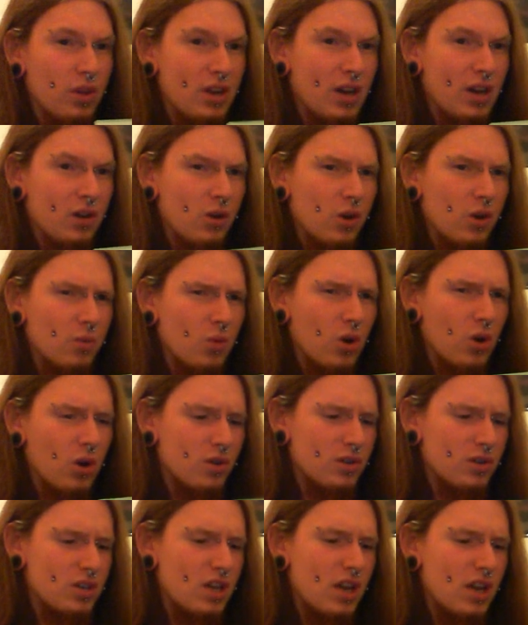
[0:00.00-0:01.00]
downloadable
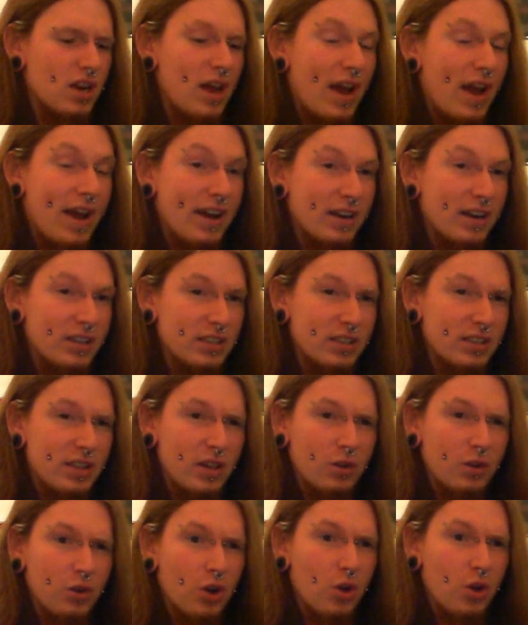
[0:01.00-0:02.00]
content and the
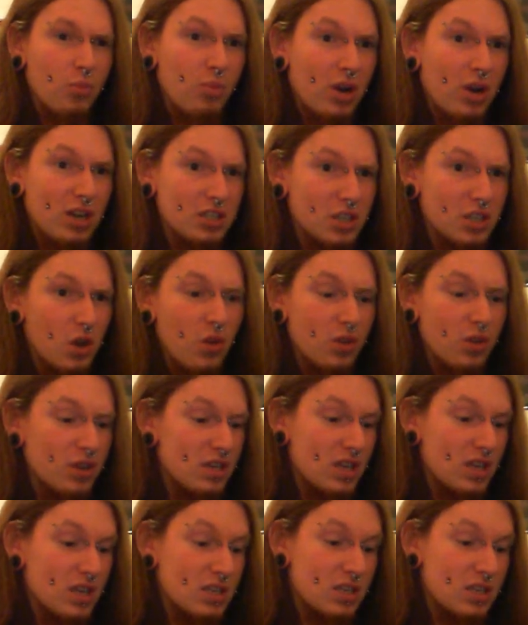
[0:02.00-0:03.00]
online pass on the
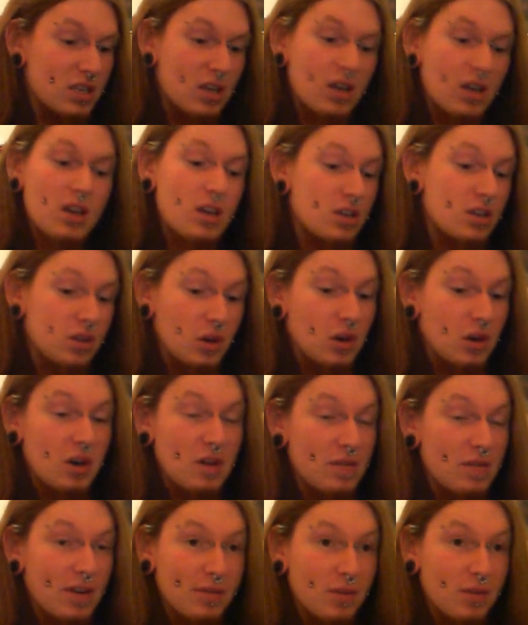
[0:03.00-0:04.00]
disc, so you don't
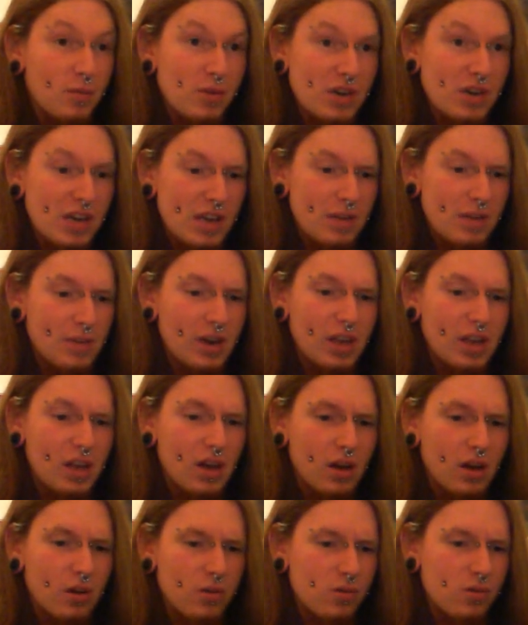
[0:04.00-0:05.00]
even have to redeem any
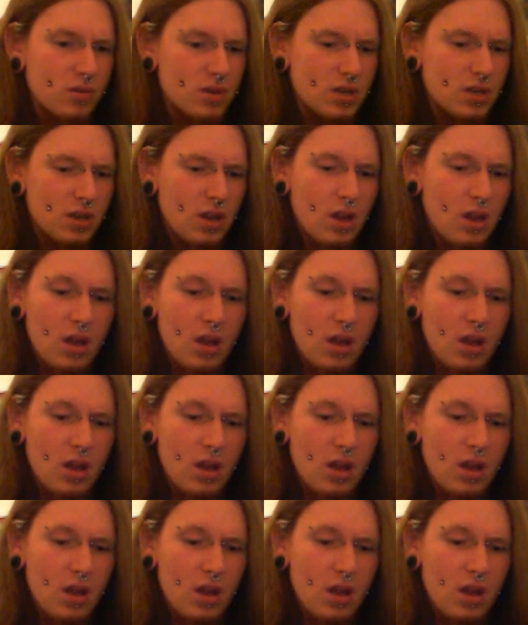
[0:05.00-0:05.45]
codes.